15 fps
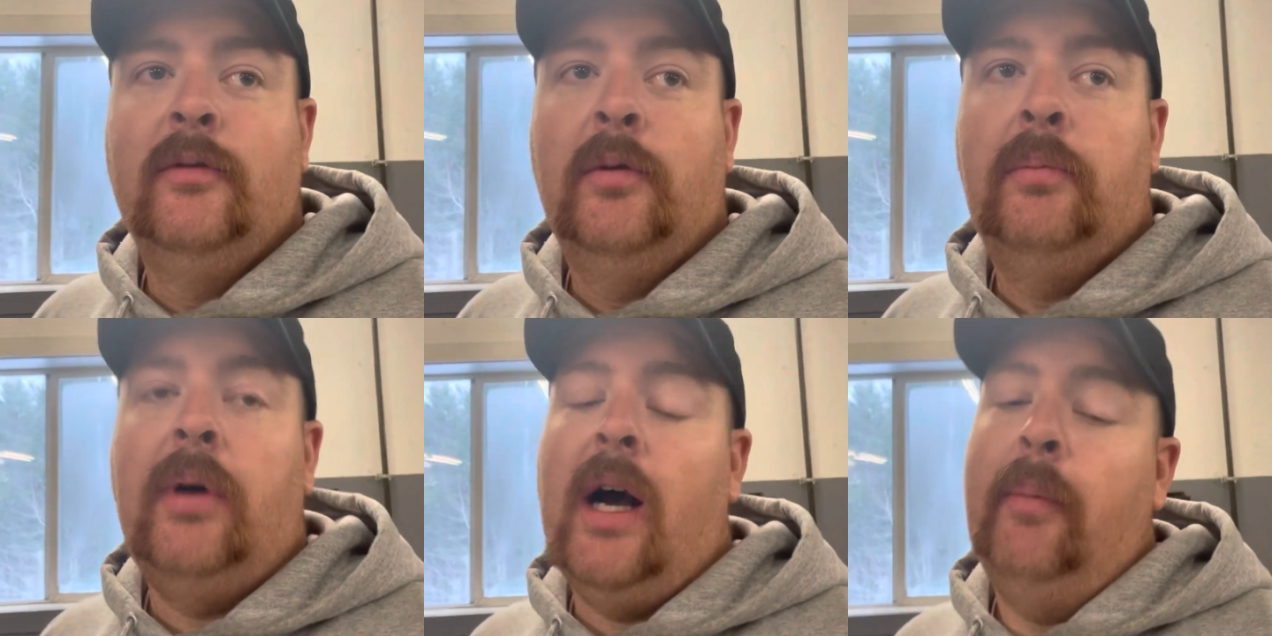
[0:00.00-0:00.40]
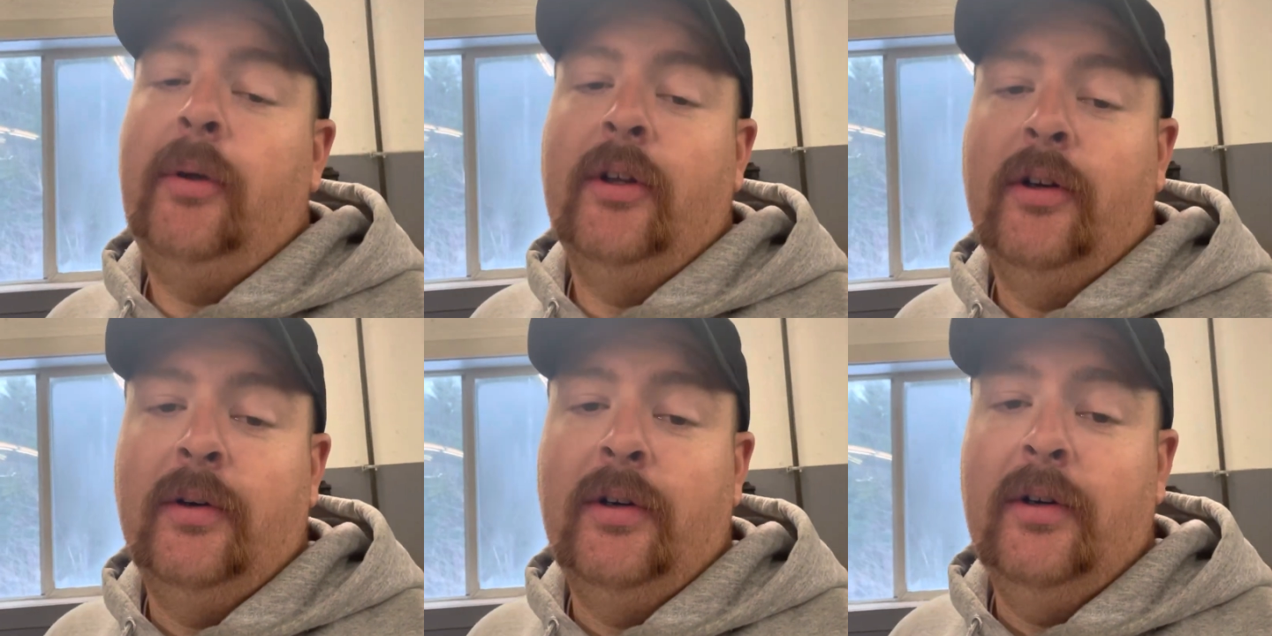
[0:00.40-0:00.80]

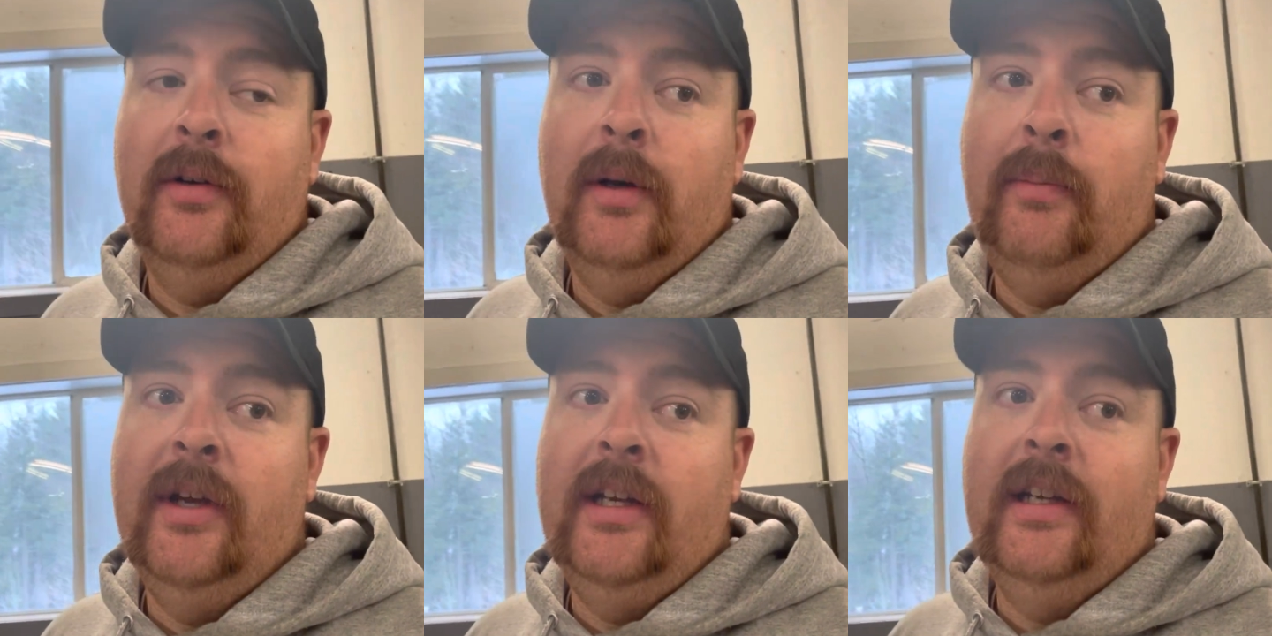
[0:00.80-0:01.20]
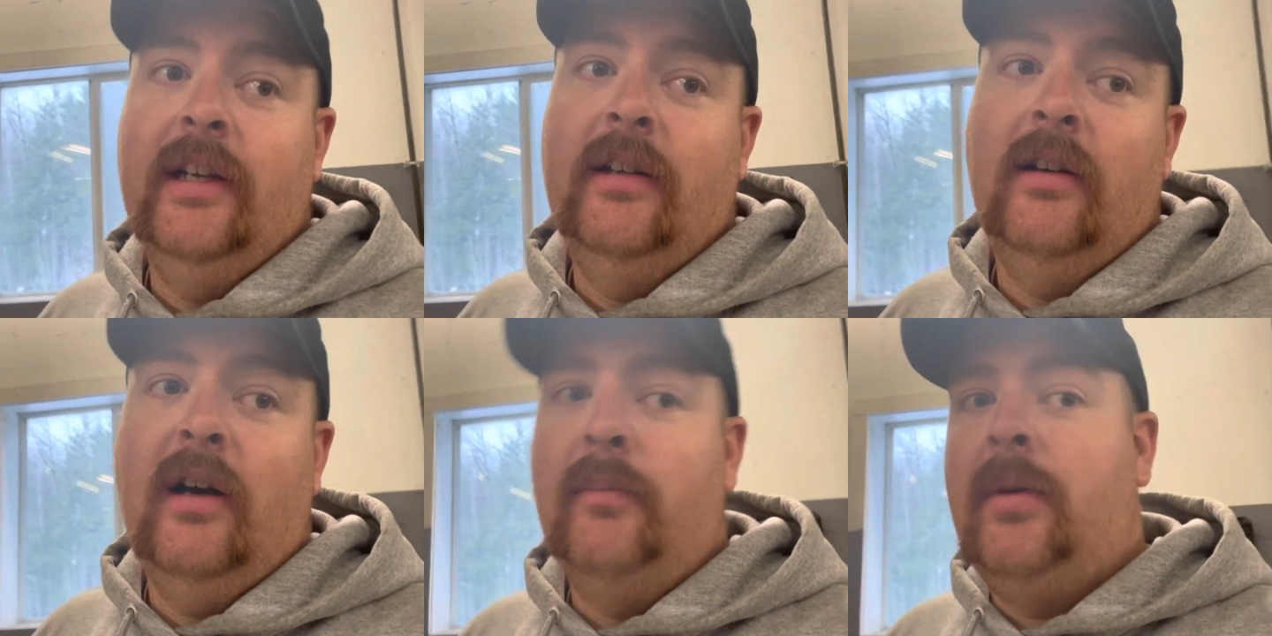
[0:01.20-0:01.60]
Popular
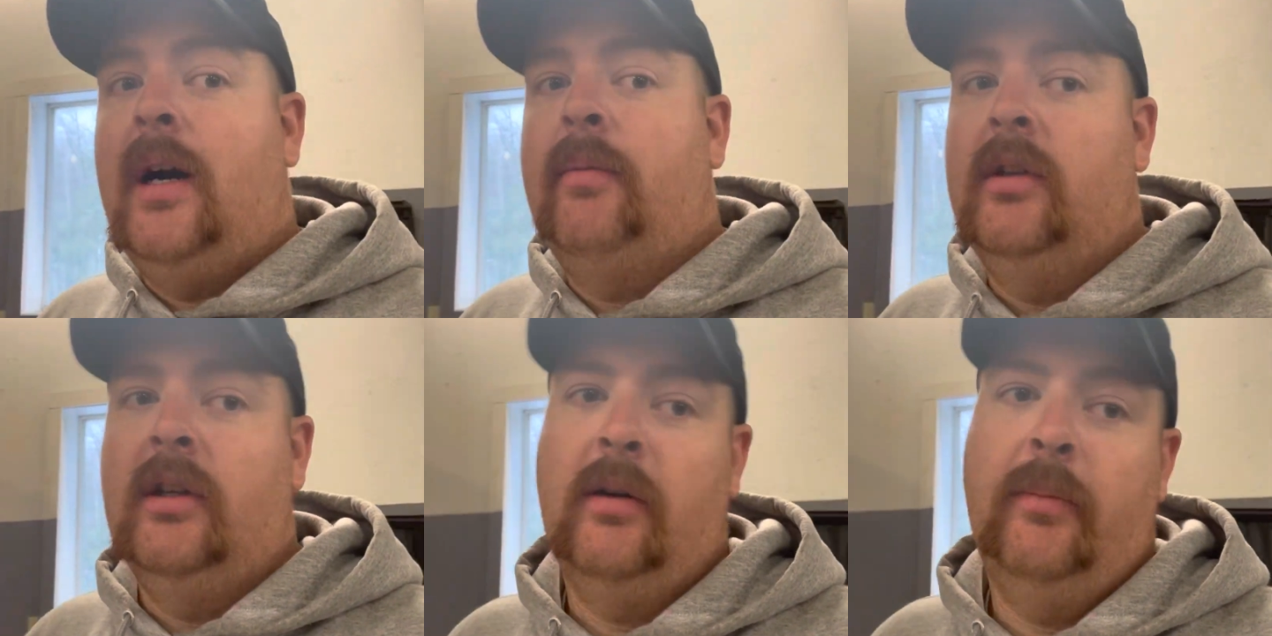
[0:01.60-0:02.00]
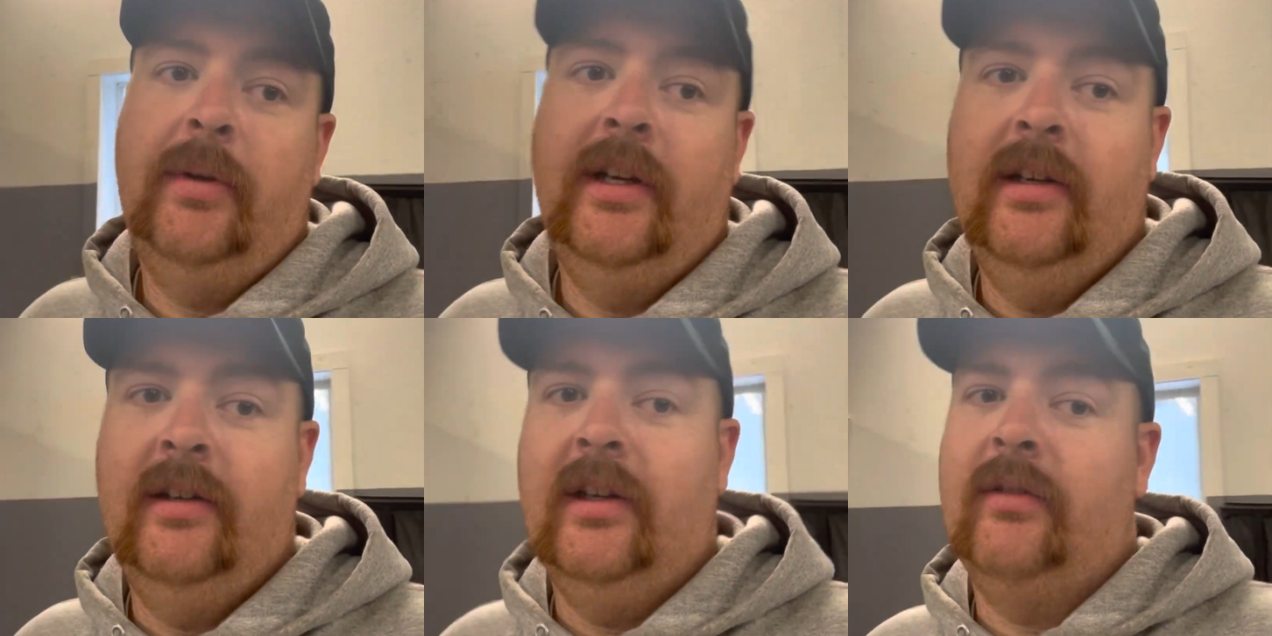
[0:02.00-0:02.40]
opinion, unpopular
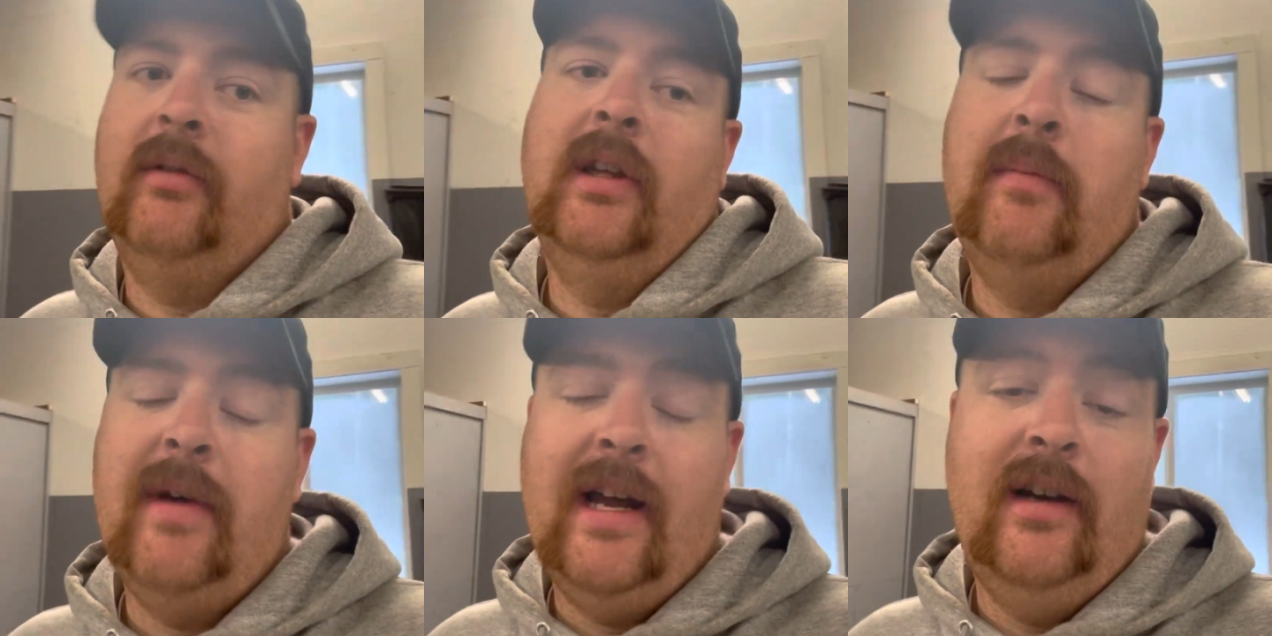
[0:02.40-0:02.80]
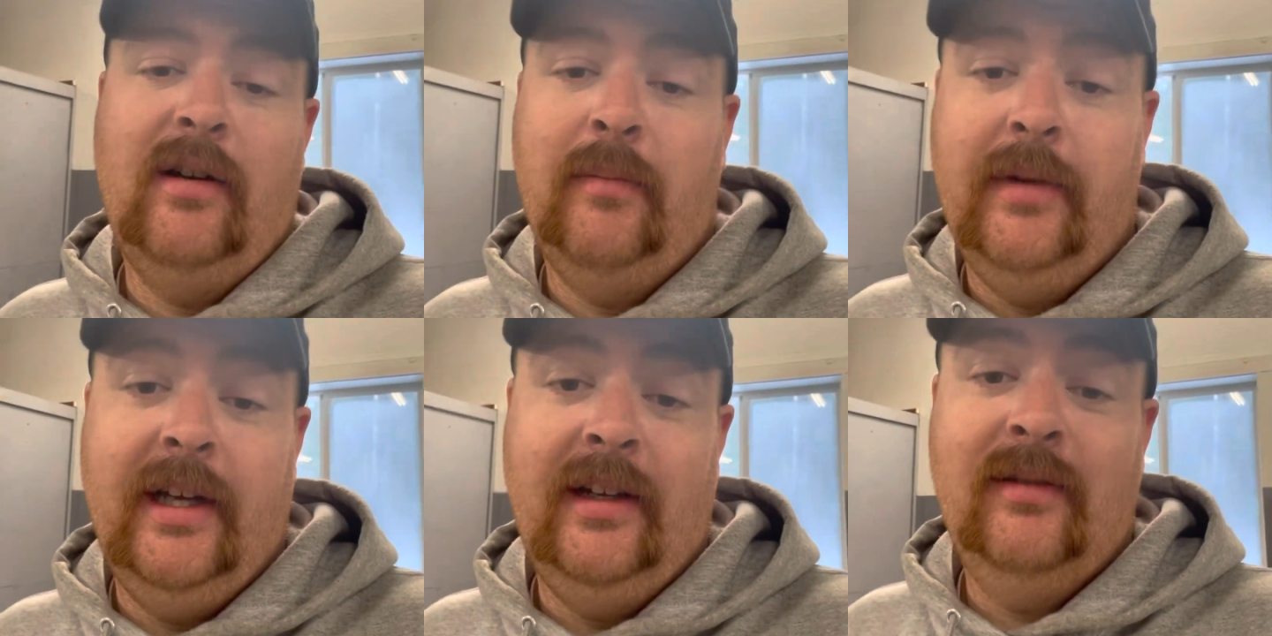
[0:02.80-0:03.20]
opinion, doesn't really matter to
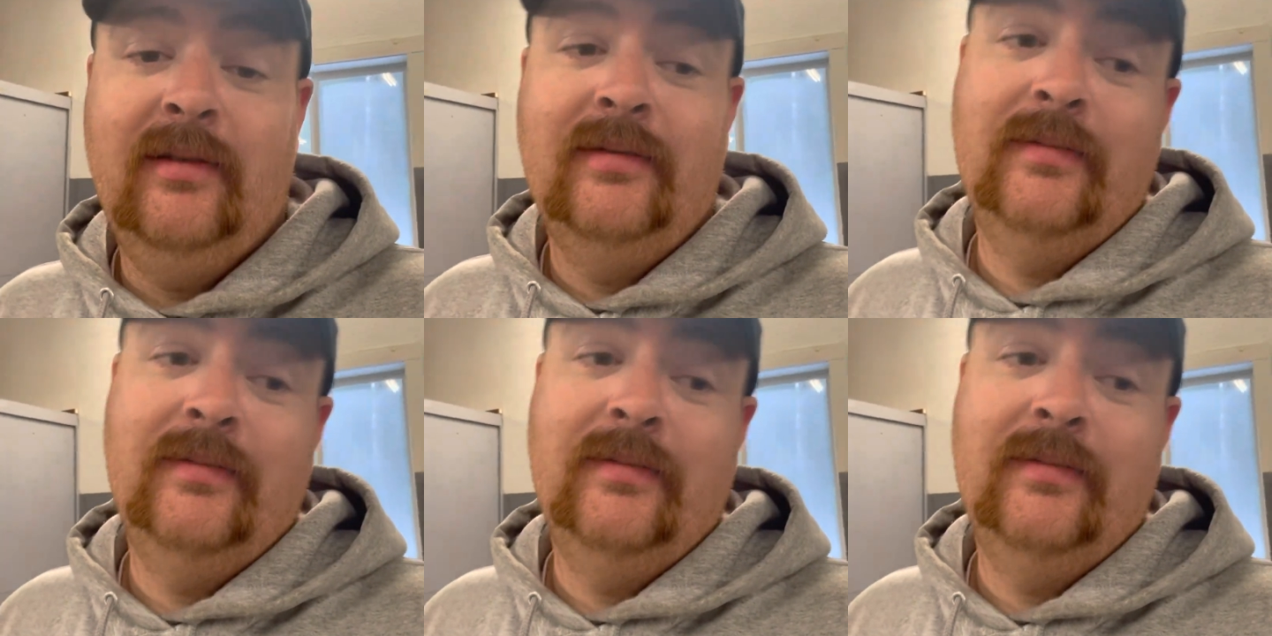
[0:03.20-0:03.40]
me.